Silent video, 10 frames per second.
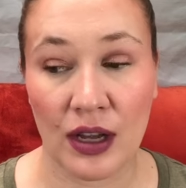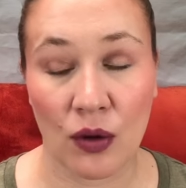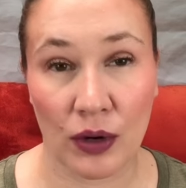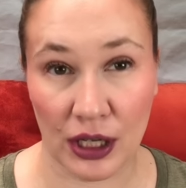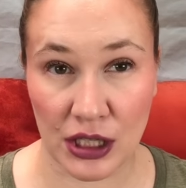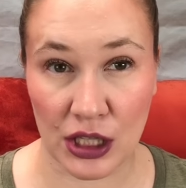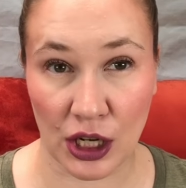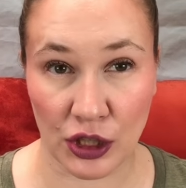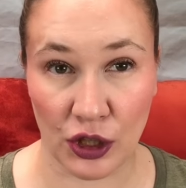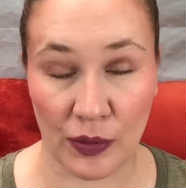Wanted to
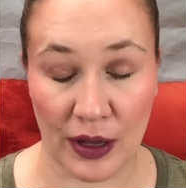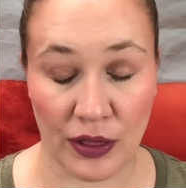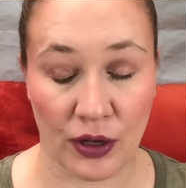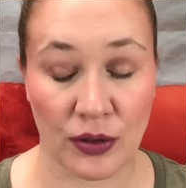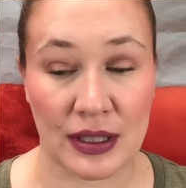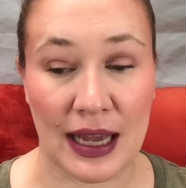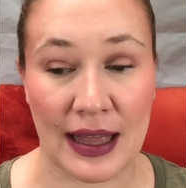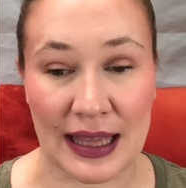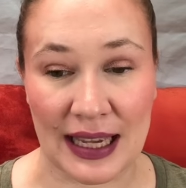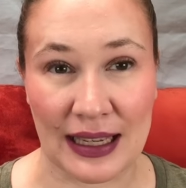talk to you about those
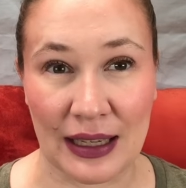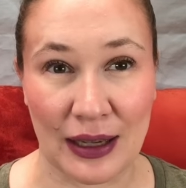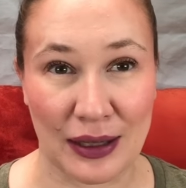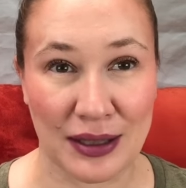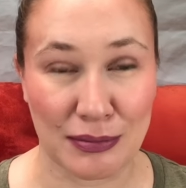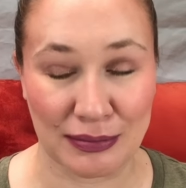and then uh,